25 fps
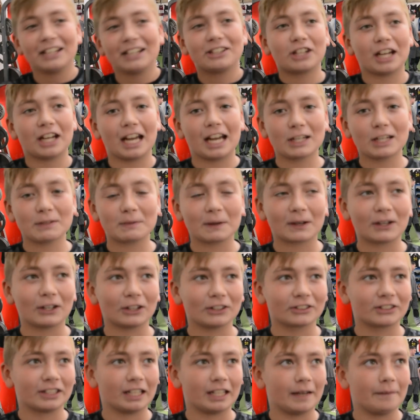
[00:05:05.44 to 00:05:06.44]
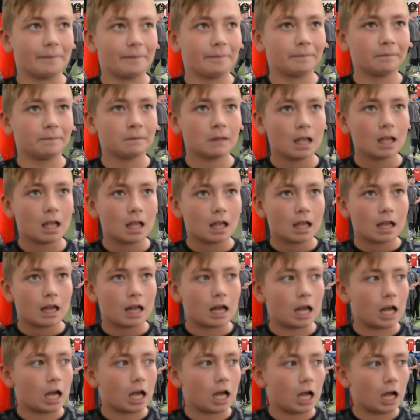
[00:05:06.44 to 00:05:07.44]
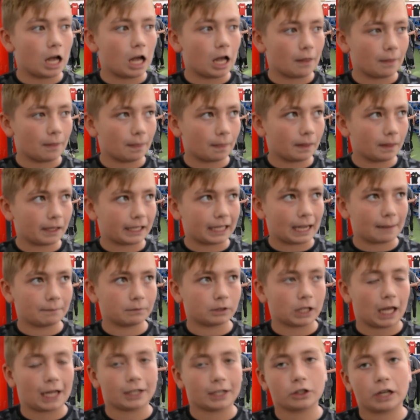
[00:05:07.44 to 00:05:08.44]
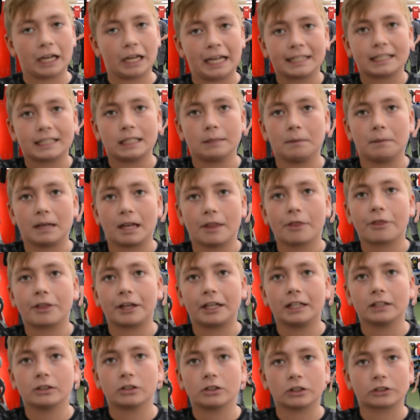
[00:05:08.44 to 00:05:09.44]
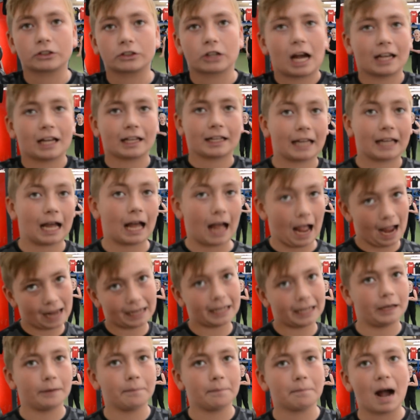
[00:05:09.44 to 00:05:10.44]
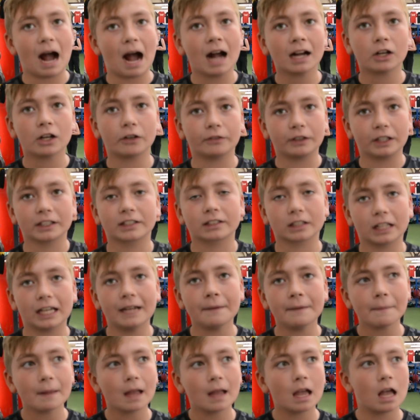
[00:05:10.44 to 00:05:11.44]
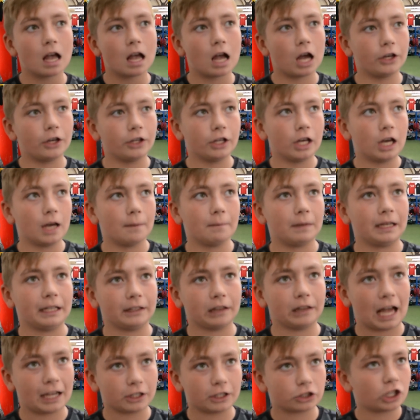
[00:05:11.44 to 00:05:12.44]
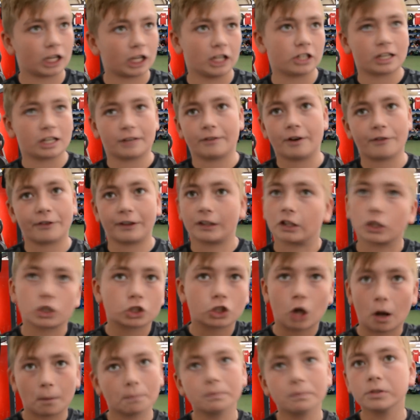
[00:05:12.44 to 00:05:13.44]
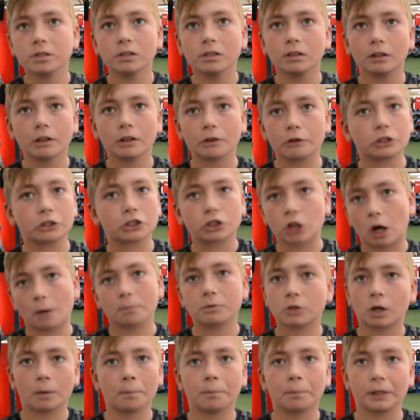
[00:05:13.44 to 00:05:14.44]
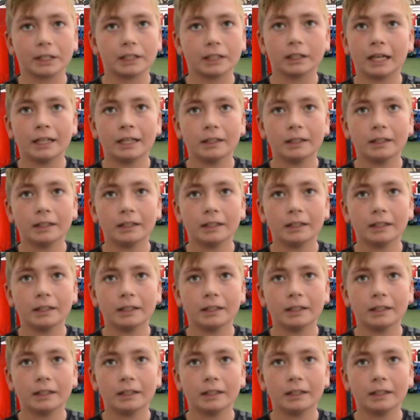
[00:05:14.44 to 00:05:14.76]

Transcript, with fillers: changed because um, uh, they kept like eating me and things, so I, I hit them back obviously, yeah. and um, it like changed everything. Stopped, stopped completely.